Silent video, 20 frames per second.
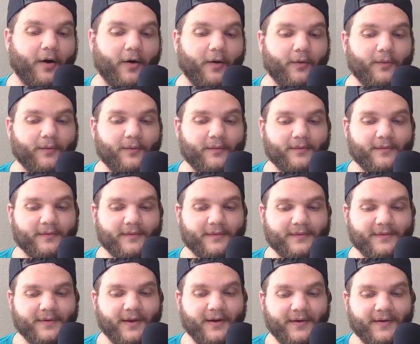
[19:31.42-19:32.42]
Oh,
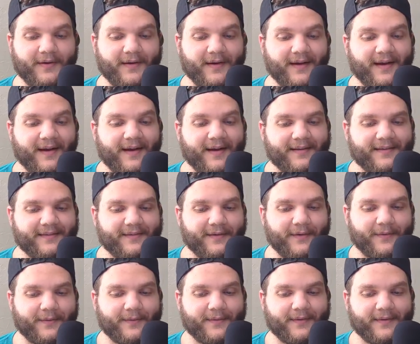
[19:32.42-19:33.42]

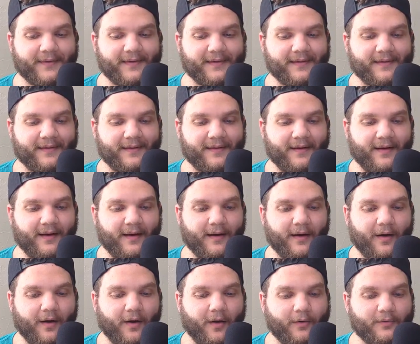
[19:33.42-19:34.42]
so
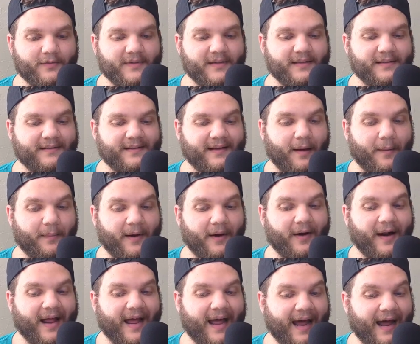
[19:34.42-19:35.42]
only
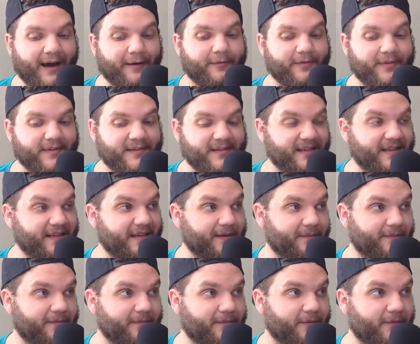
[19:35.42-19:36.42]
about half the
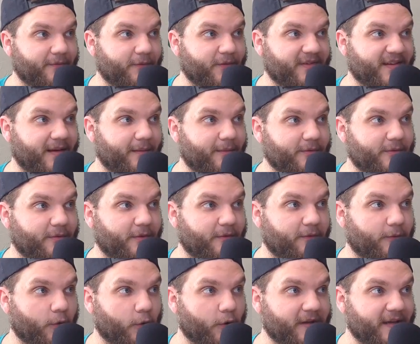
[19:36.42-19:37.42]
team was able to
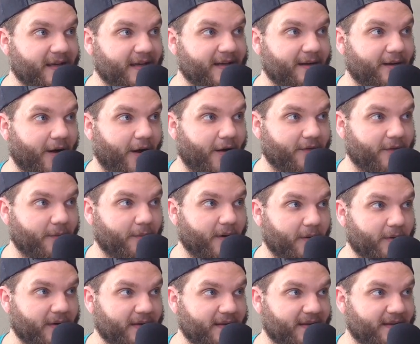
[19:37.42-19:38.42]
afford getting off the
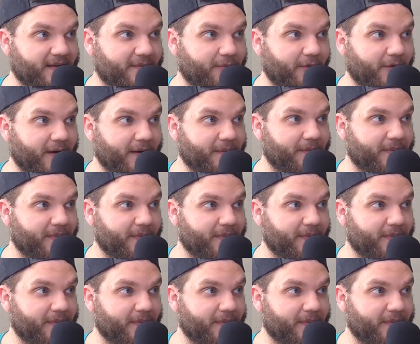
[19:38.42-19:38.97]
boat at this point.